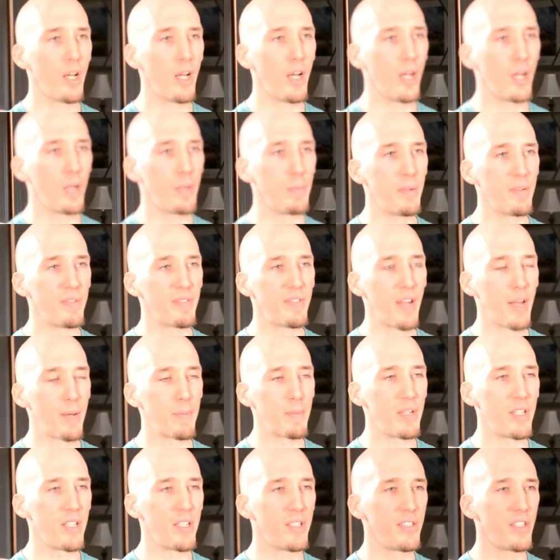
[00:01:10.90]
the
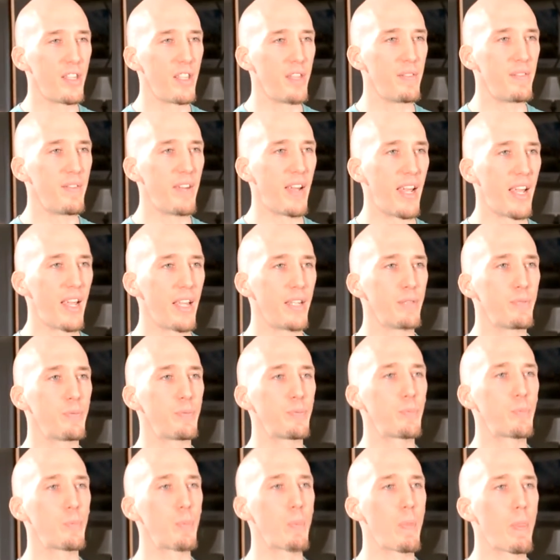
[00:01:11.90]
family that's in the van,
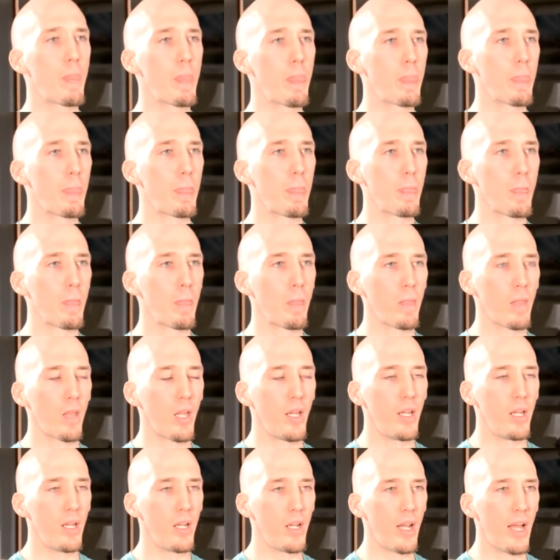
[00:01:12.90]

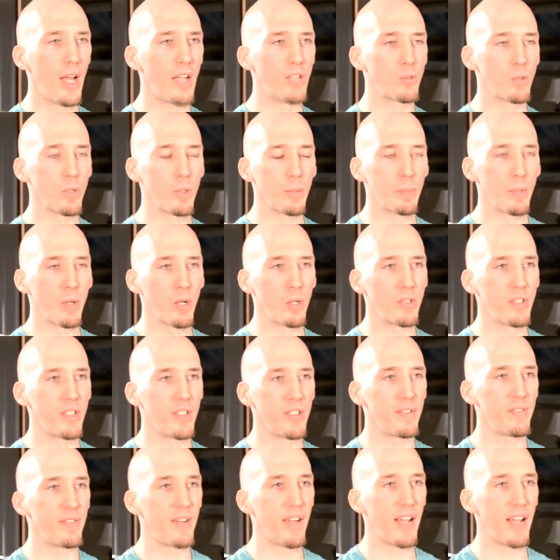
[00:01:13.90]
and as we're approaching the